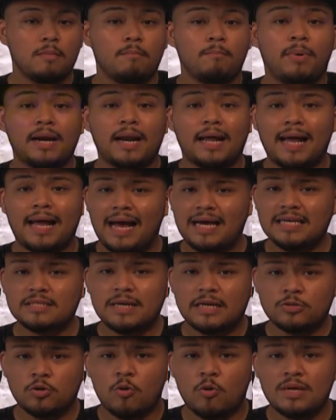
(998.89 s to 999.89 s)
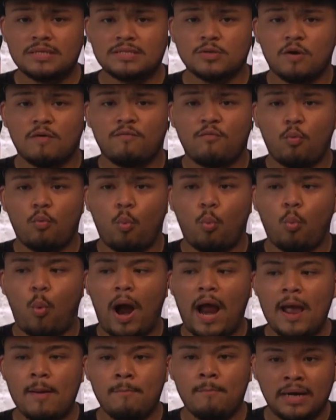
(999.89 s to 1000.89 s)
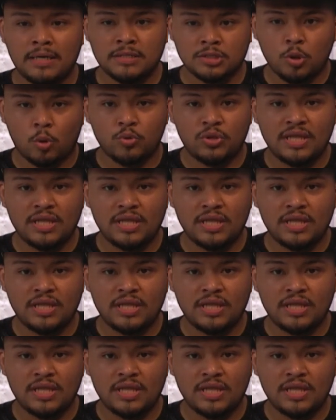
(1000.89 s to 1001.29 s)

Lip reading: But I told myself, why am I so